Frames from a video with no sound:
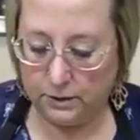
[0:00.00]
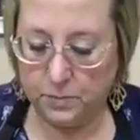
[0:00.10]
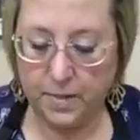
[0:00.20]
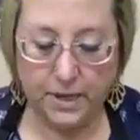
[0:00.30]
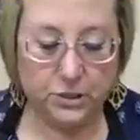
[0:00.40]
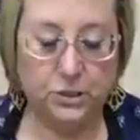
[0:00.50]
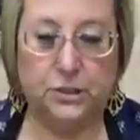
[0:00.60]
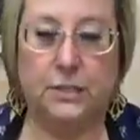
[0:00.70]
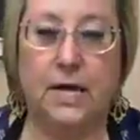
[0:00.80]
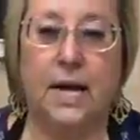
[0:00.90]
to match
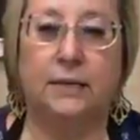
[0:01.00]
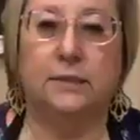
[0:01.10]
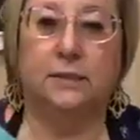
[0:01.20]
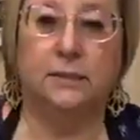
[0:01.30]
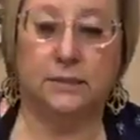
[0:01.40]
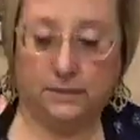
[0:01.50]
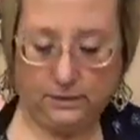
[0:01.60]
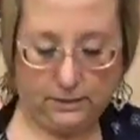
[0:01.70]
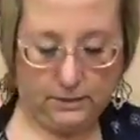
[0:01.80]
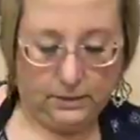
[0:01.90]
the
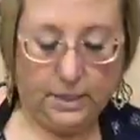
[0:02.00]
dots,